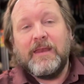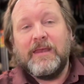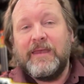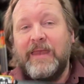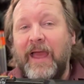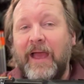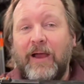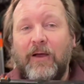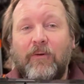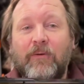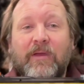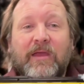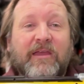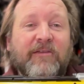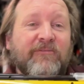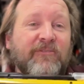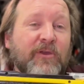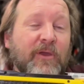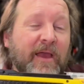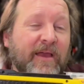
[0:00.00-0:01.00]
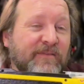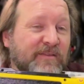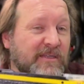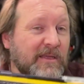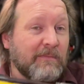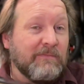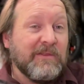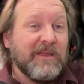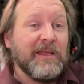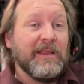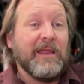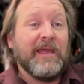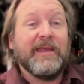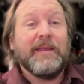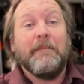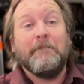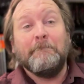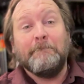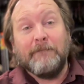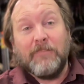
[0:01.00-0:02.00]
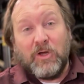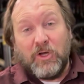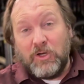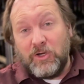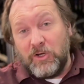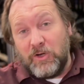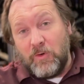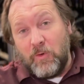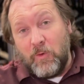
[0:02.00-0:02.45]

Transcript: Now, if you have something like murder